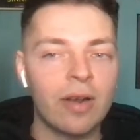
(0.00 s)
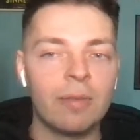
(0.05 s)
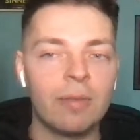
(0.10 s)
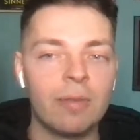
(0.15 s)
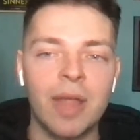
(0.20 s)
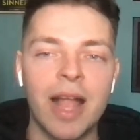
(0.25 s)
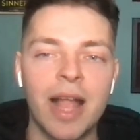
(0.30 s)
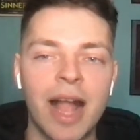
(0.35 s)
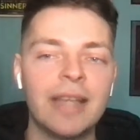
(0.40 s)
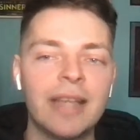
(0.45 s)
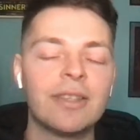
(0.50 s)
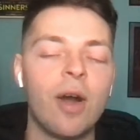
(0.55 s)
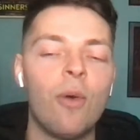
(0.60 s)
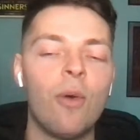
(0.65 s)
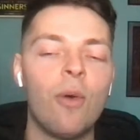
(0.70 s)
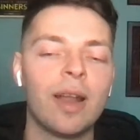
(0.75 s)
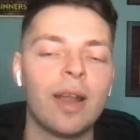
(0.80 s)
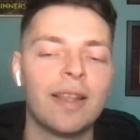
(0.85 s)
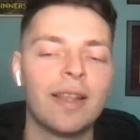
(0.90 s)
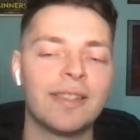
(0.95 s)
I'm like, I don't
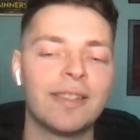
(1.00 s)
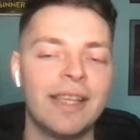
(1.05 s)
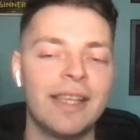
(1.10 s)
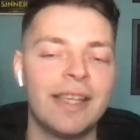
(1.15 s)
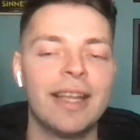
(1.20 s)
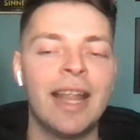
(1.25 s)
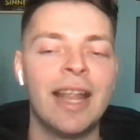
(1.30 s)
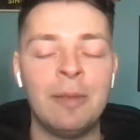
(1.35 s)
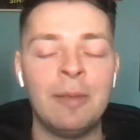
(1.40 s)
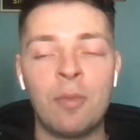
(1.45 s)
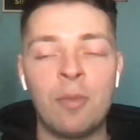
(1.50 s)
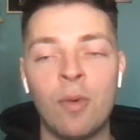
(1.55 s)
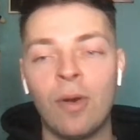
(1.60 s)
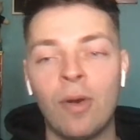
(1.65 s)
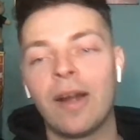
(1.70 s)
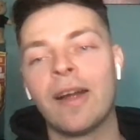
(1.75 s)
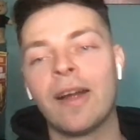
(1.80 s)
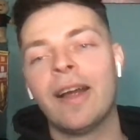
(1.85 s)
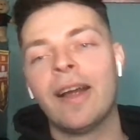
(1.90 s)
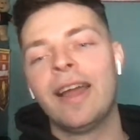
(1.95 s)
want to see it
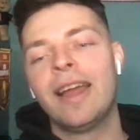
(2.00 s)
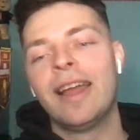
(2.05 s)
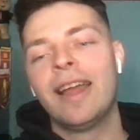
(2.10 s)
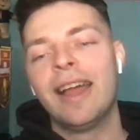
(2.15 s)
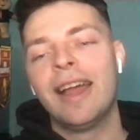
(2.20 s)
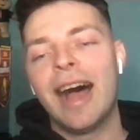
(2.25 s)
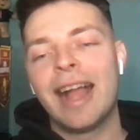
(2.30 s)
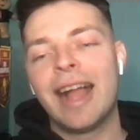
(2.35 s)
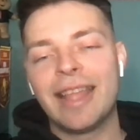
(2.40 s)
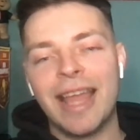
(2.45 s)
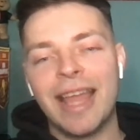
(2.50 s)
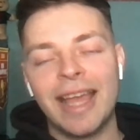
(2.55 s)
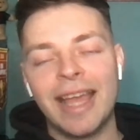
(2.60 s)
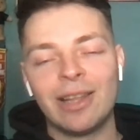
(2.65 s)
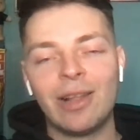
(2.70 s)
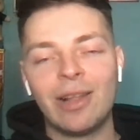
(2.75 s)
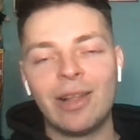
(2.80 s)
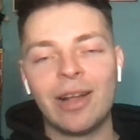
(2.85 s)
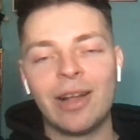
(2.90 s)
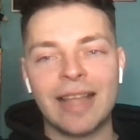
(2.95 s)
anymore. I can't
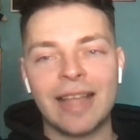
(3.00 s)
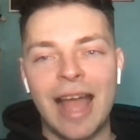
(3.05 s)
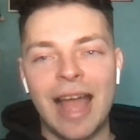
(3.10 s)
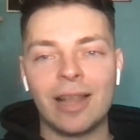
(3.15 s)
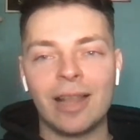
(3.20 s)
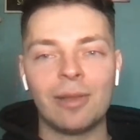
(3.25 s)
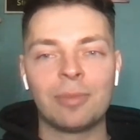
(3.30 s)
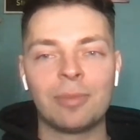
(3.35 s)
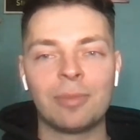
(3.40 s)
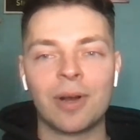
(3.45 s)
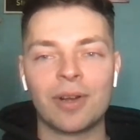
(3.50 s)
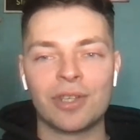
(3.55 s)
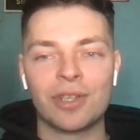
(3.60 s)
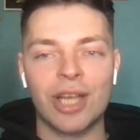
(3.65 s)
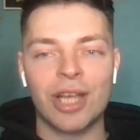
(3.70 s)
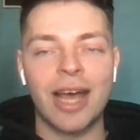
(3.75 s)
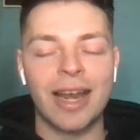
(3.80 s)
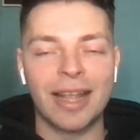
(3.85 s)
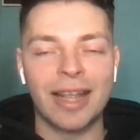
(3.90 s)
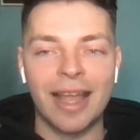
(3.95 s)
look at the Halliburton
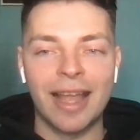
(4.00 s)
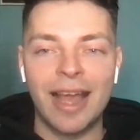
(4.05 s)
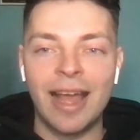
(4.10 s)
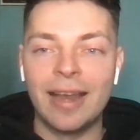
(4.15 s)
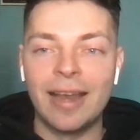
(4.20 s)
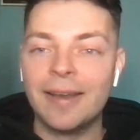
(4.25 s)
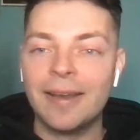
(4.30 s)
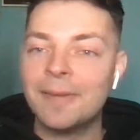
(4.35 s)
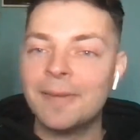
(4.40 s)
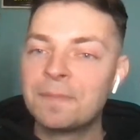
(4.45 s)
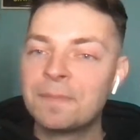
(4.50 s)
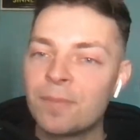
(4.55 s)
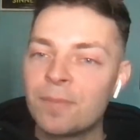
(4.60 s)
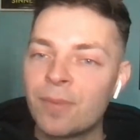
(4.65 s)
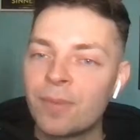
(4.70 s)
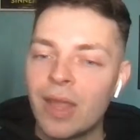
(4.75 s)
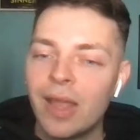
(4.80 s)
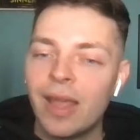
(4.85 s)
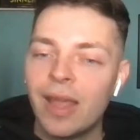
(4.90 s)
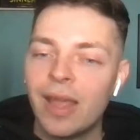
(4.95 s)
shot again.
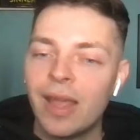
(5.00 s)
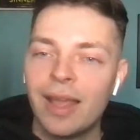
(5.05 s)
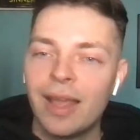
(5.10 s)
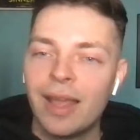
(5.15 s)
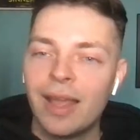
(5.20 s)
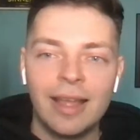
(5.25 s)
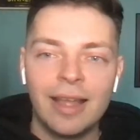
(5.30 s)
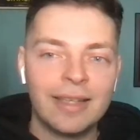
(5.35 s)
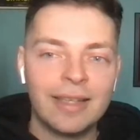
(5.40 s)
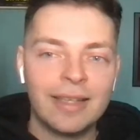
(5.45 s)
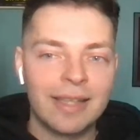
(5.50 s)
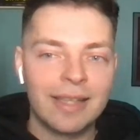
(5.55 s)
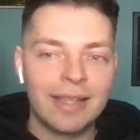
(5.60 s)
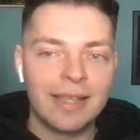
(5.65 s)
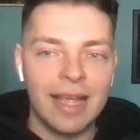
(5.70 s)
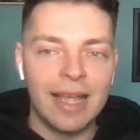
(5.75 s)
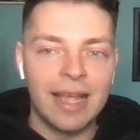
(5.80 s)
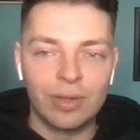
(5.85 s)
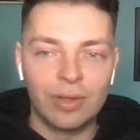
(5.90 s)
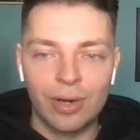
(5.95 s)
It's
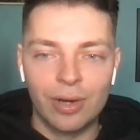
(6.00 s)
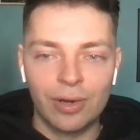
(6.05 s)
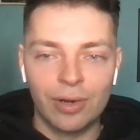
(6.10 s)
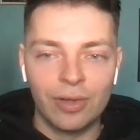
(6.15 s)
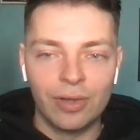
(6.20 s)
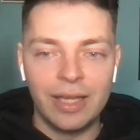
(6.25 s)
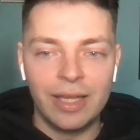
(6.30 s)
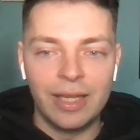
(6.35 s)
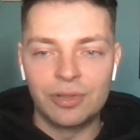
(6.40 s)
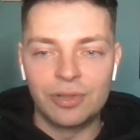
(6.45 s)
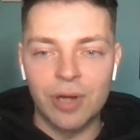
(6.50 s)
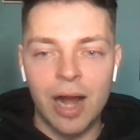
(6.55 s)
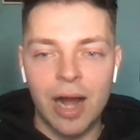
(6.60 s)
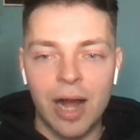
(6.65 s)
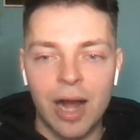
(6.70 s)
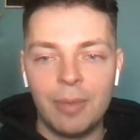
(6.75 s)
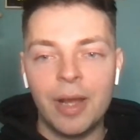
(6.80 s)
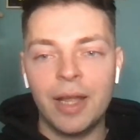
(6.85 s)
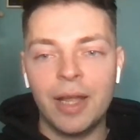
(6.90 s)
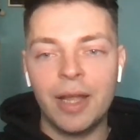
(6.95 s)
literally
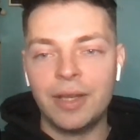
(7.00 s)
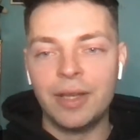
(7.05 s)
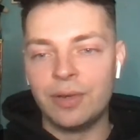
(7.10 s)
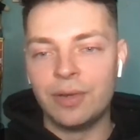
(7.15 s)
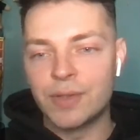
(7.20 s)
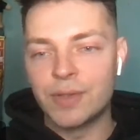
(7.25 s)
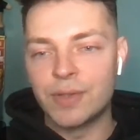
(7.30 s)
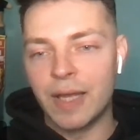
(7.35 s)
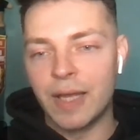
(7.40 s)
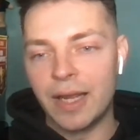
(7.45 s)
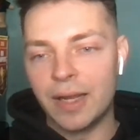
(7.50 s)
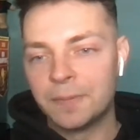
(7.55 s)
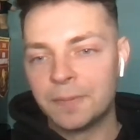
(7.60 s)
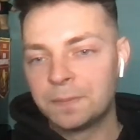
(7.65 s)
trauma inducing.